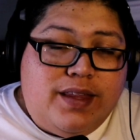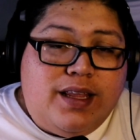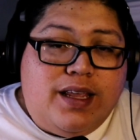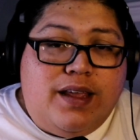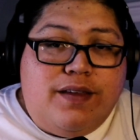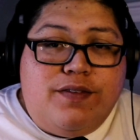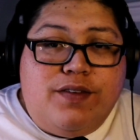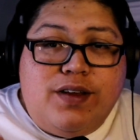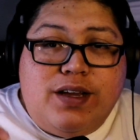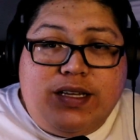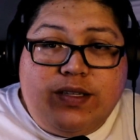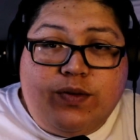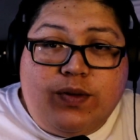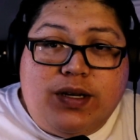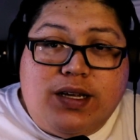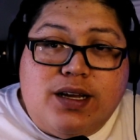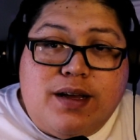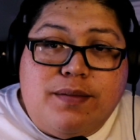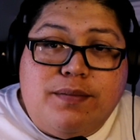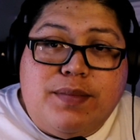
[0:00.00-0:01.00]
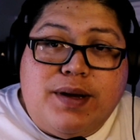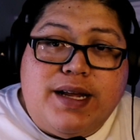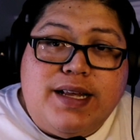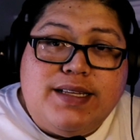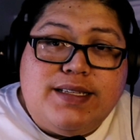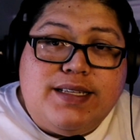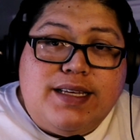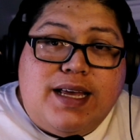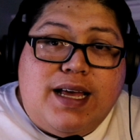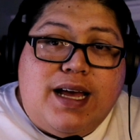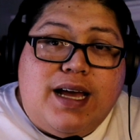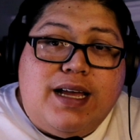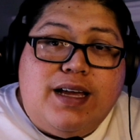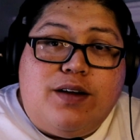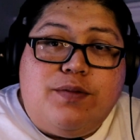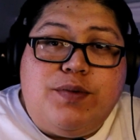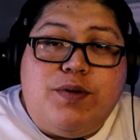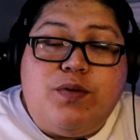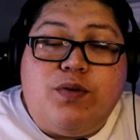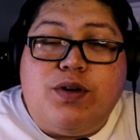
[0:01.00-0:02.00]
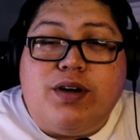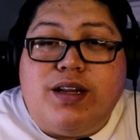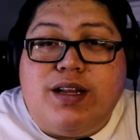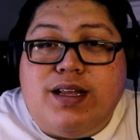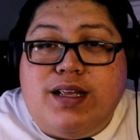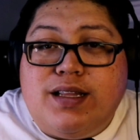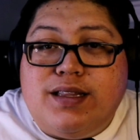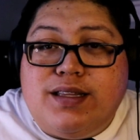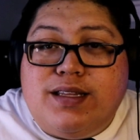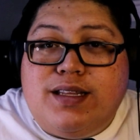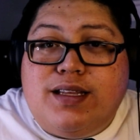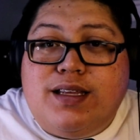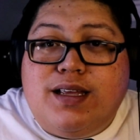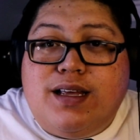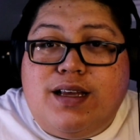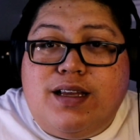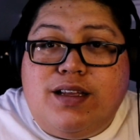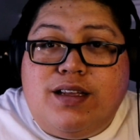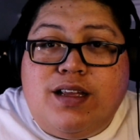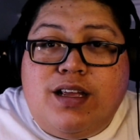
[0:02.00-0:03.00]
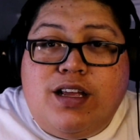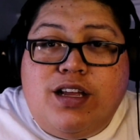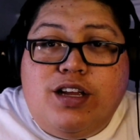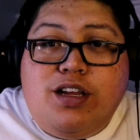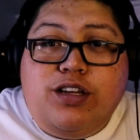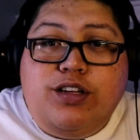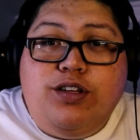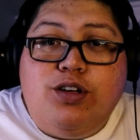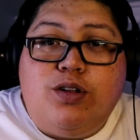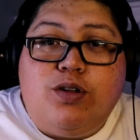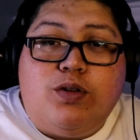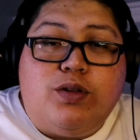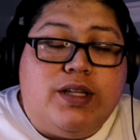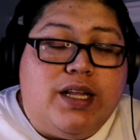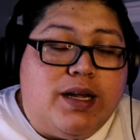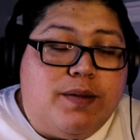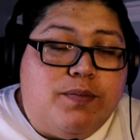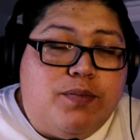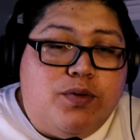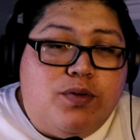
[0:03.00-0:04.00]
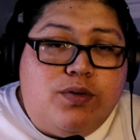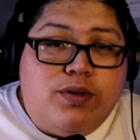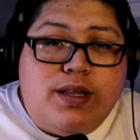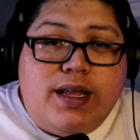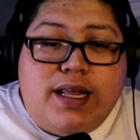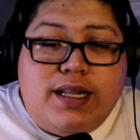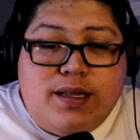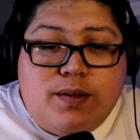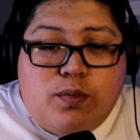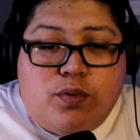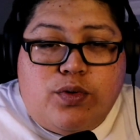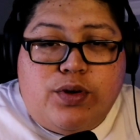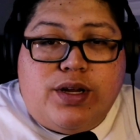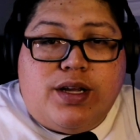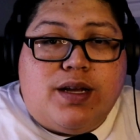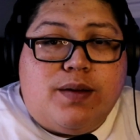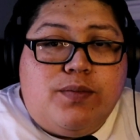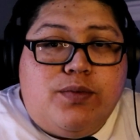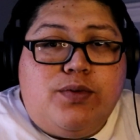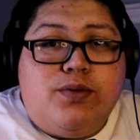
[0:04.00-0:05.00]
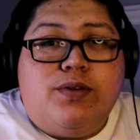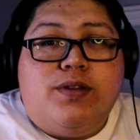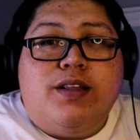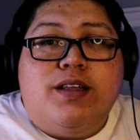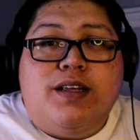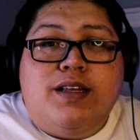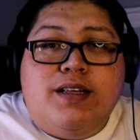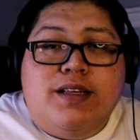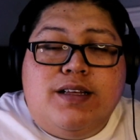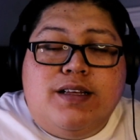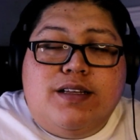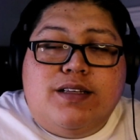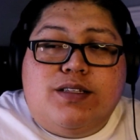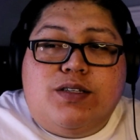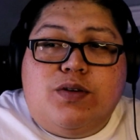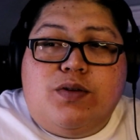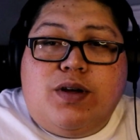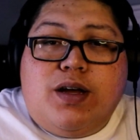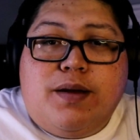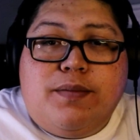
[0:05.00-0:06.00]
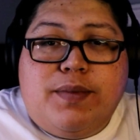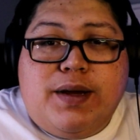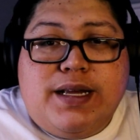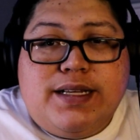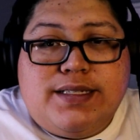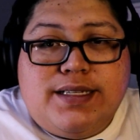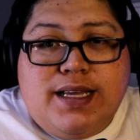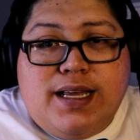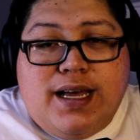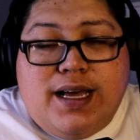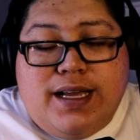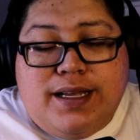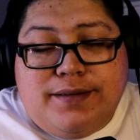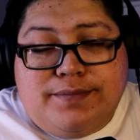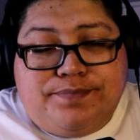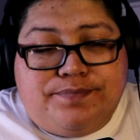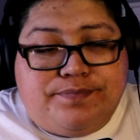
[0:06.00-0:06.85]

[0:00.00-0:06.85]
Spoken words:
If you guys want to come by and say hi, I'll be working at the YOLO Tech booth and the Borica booth. So come by and say hi.